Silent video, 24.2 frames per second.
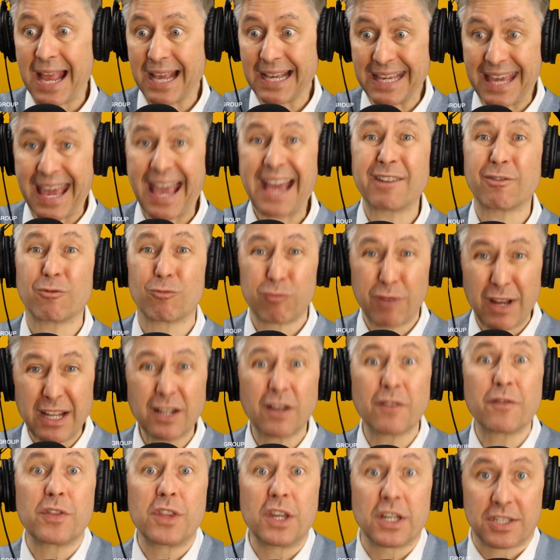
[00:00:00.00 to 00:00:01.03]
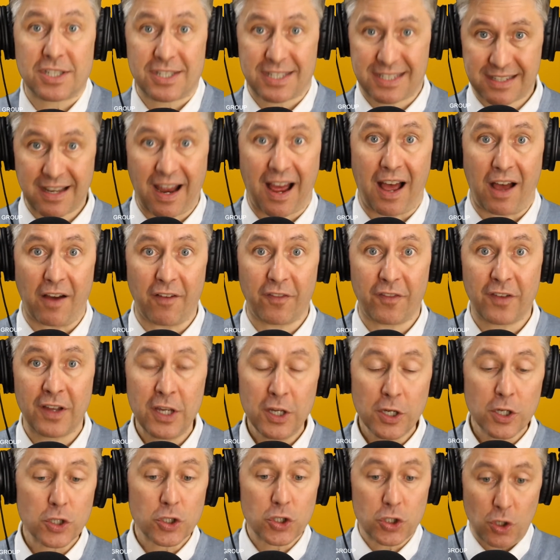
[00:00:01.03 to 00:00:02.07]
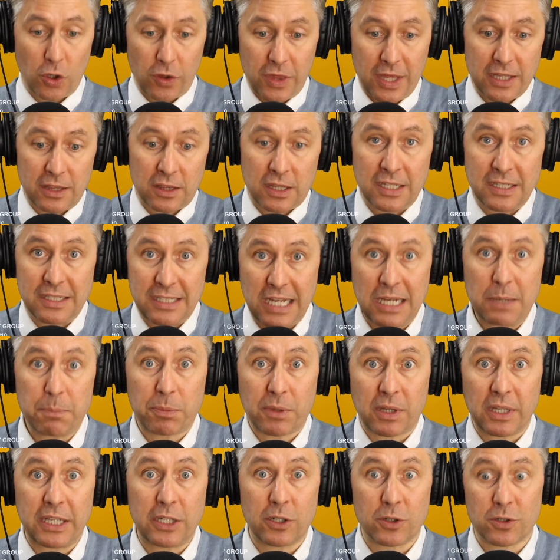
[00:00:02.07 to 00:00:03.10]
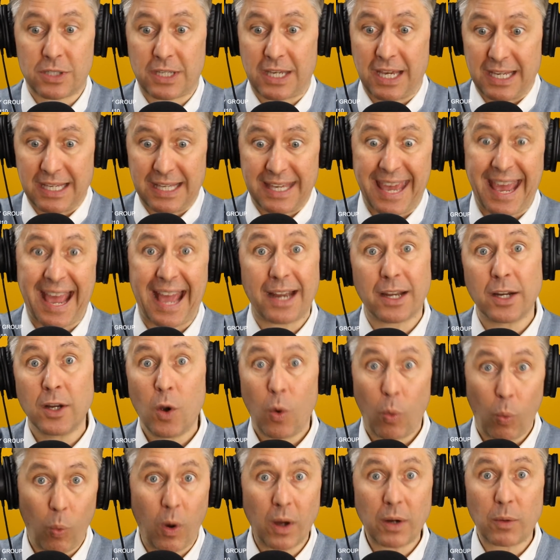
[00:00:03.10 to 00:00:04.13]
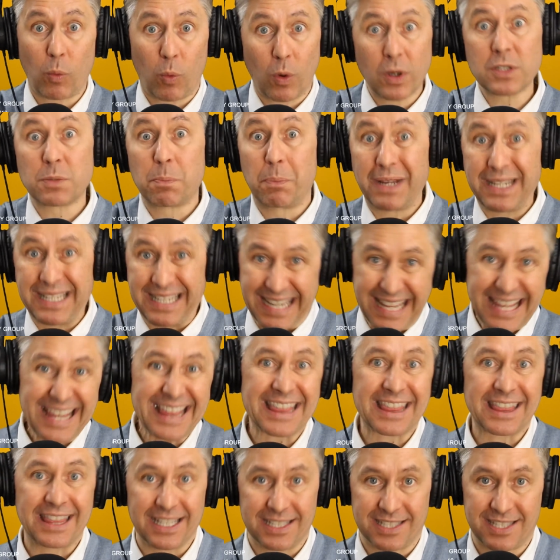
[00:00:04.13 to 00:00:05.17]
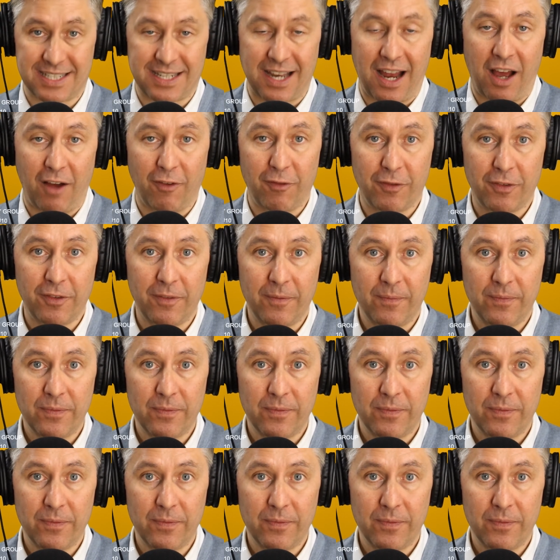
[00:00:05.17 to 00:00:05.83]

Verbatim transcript: Get rid of the stuff so that the deep cleaners can get what was beneath the stuff.